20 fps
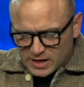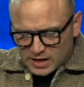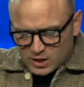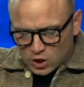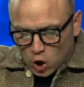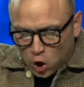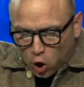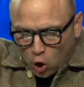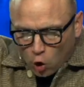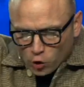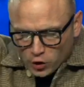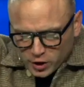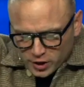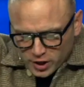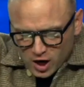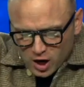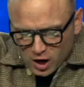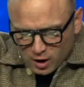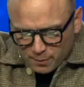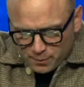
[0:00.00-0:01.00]
and hold
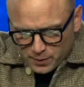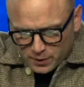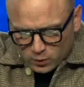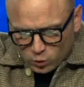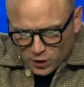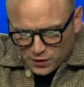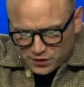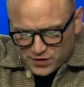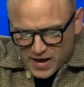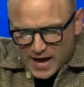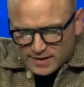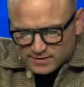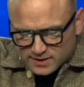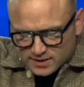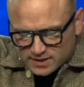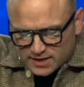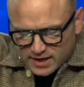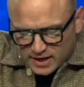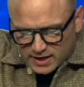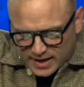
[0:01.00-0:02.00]
it up. And with that
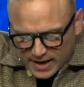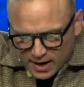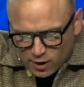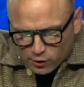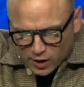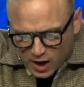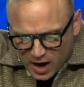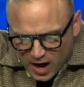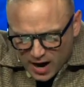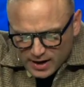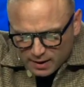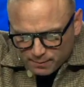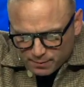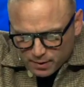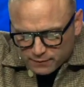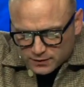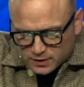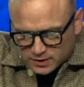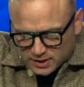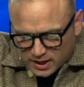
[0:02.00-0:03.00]
stick held high
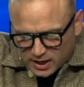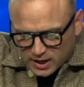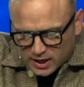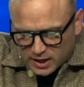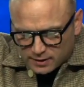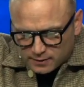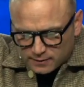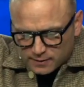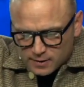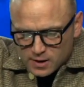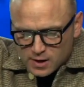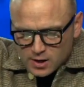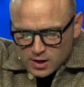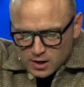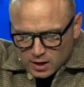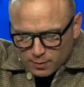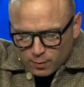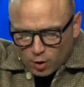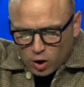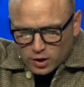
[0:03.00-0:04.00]
above his head,
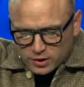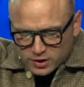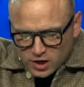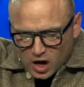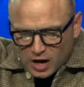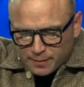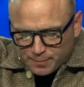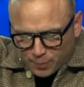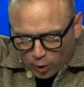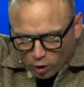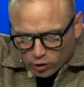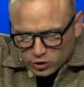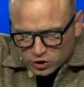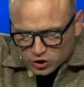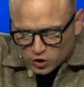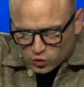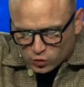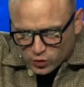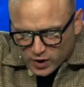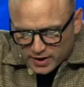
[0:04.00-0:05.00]
come on, God
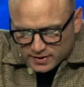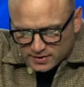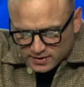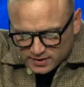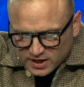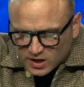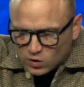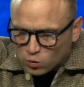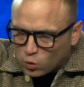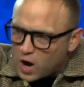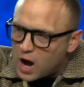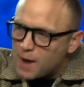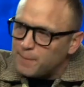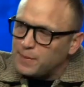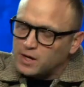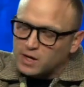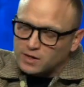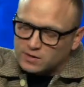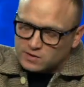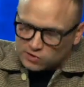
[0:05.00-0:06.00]
parts the Red Sea. Why?
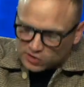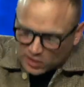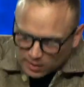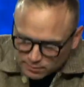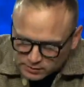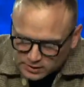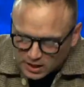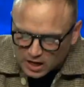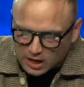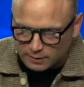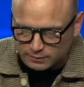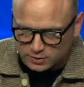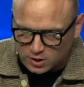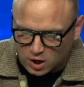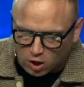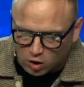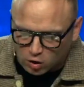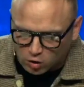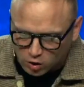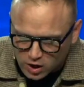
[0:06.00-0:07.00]
Because sometimes
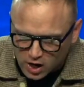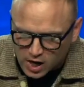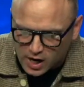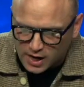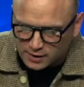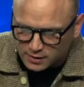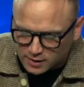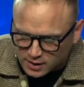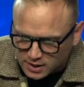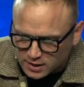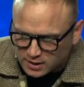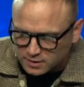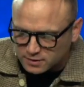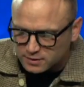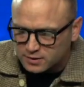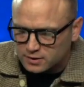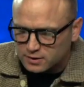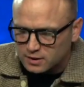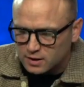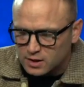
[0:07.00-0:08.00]
all God
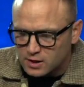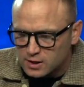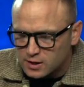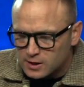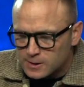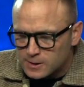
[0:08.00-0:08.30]
needs